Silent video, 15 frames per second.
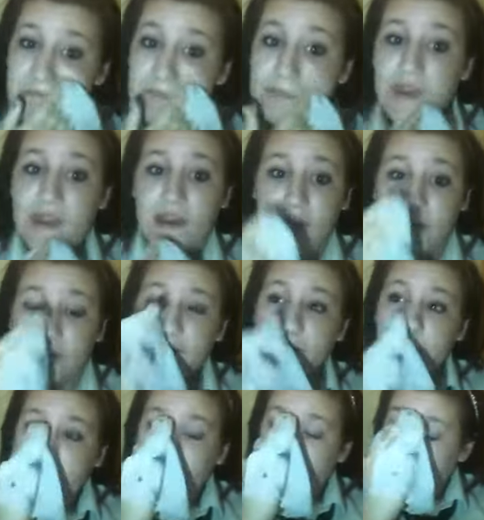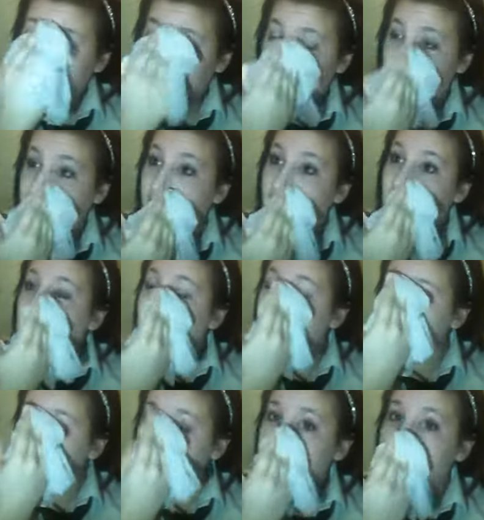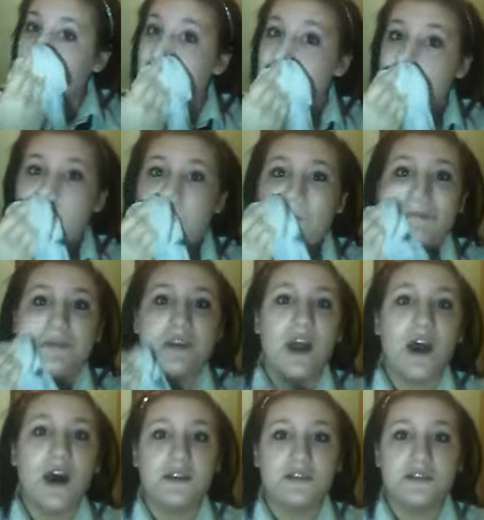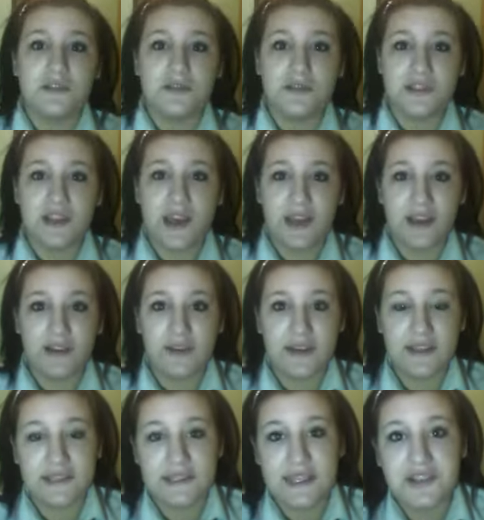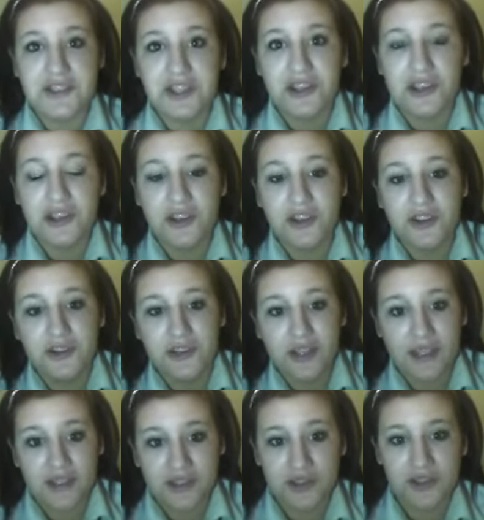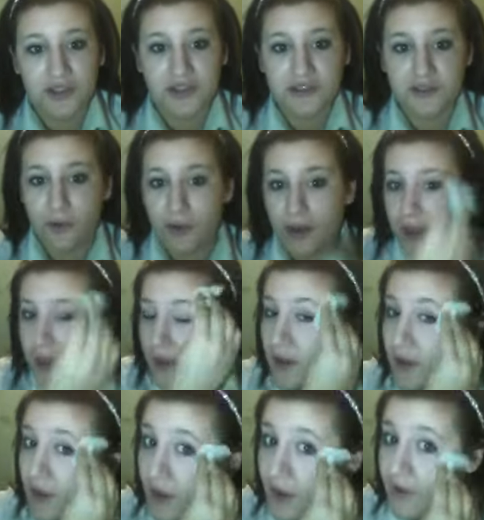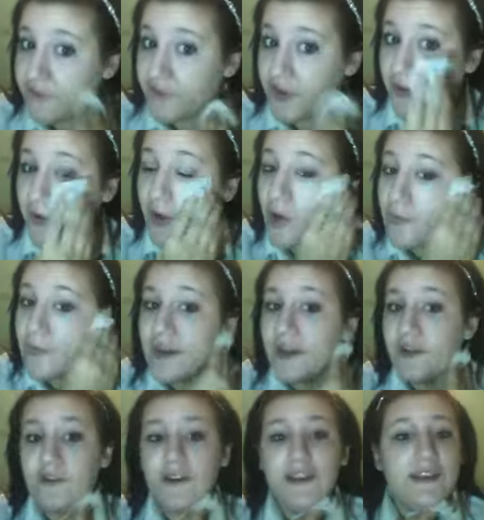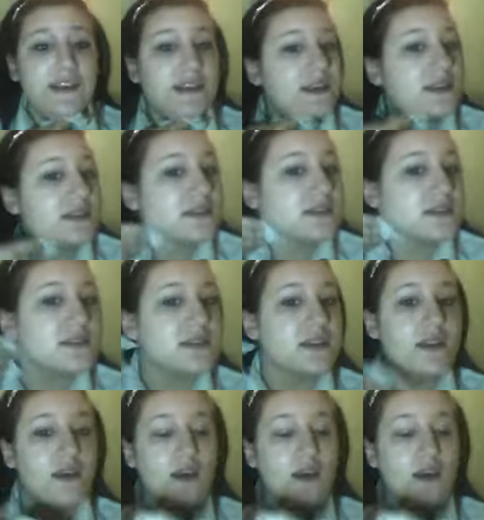be allergic if you're allergic to nuts or certain ingredients. They do use quite a few common ingredients,